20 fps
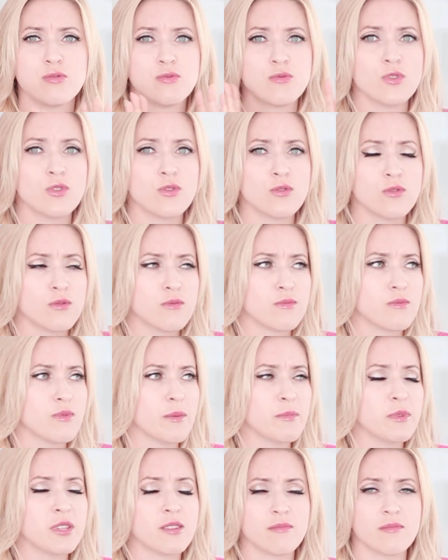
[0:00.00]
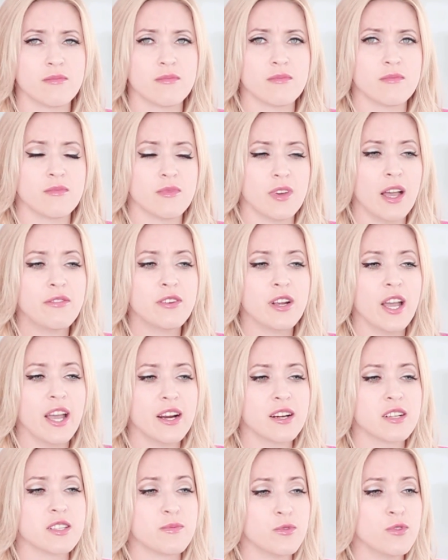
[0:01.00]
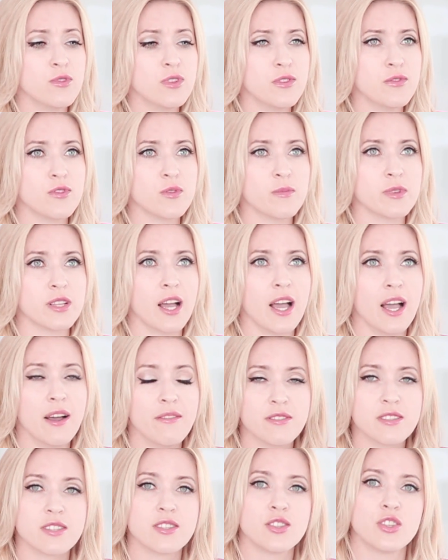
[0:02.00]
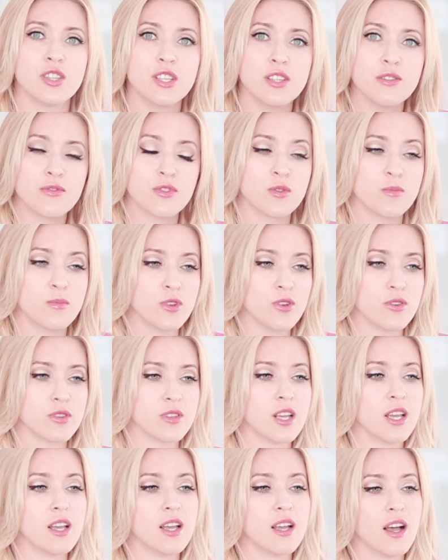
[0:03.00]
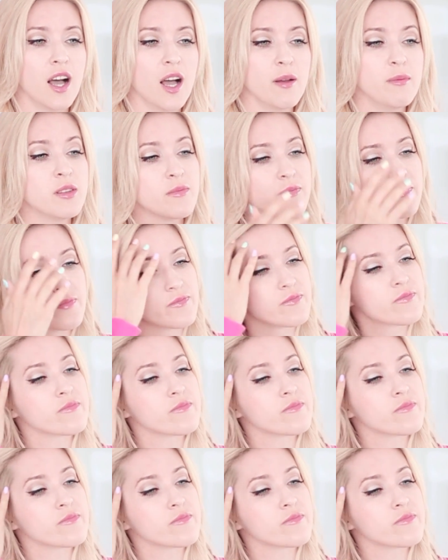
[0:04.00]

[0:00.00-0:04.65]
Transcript: No, I mean, every hair is beautiful, but I have this thing for blonde. I mean,